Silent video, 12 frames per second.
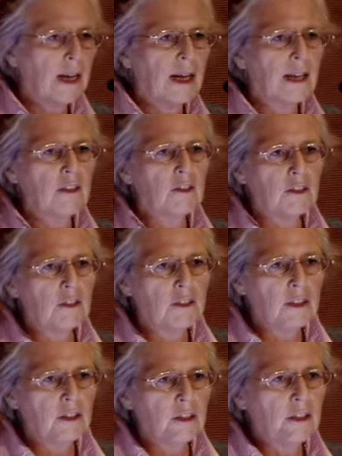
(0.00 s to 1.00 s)
had
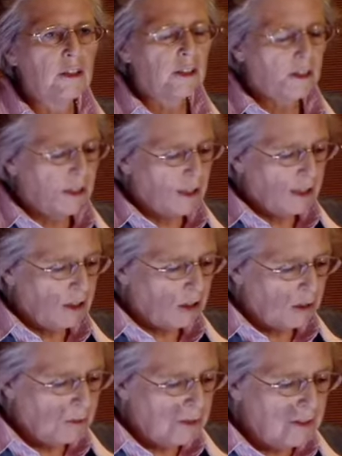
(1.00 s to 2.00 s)
succeeded in
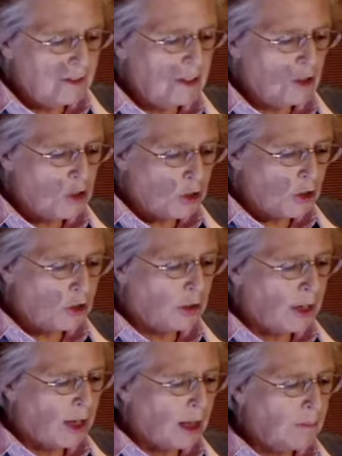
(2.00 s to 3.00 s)
convincing Georges
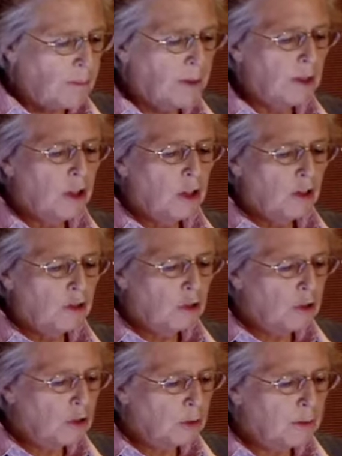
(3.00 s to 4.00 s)
Grappe, the
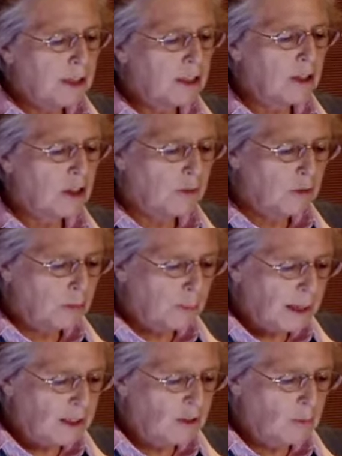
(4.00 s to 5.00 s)
curator of the
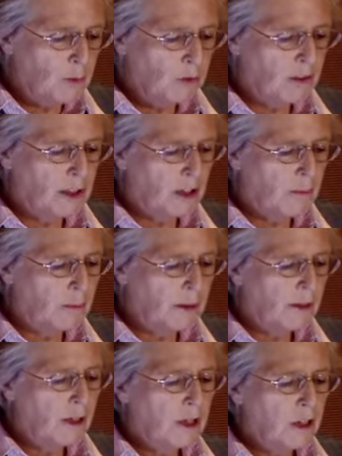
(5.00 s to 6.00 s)
Paris Museum,
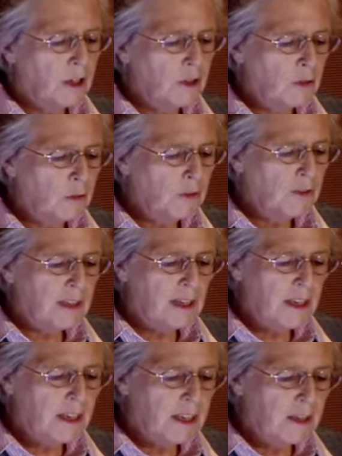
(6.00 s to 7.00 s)
to sell
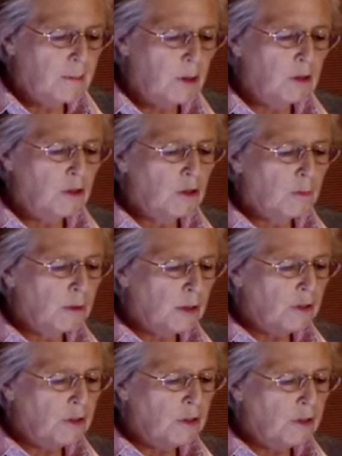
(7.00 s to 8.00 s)
him the
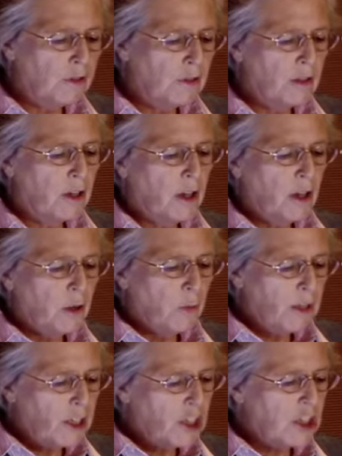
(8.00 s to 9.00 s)
bronzes
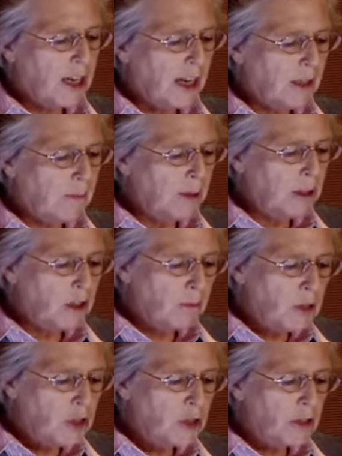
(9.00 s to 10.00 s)
which had been
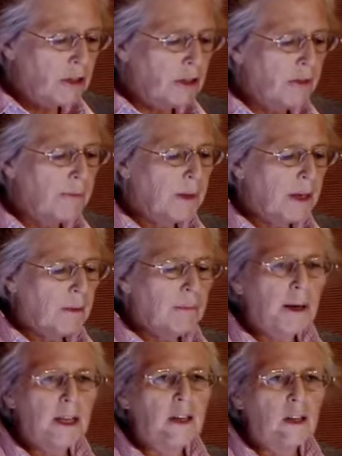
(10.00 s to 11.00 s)
commissioned
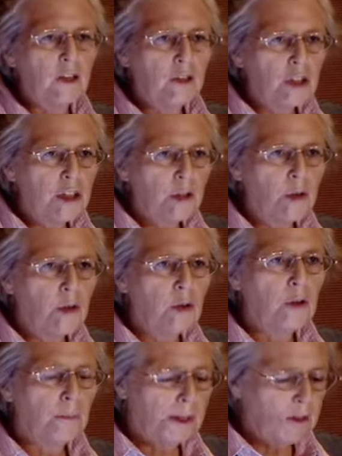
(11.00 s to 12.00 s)
by
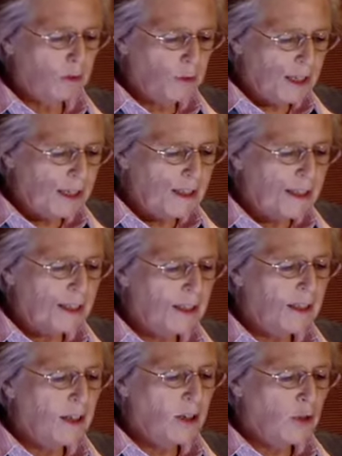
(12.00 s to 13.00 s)
Kojiro Matsukata,
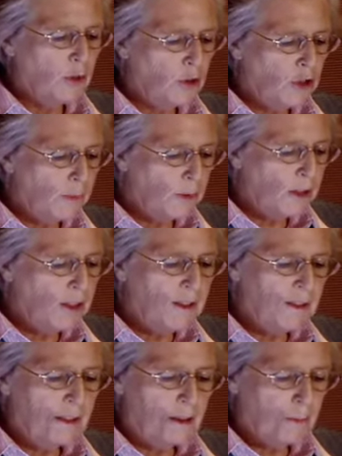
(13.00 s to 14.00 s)
a
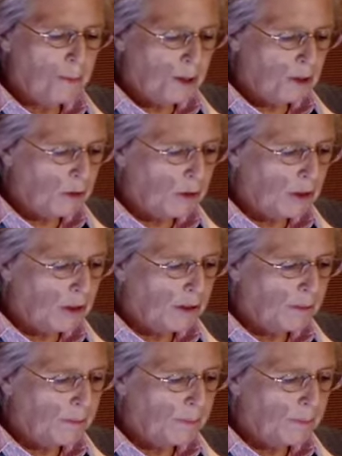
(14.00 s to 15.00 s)
Japanese patron.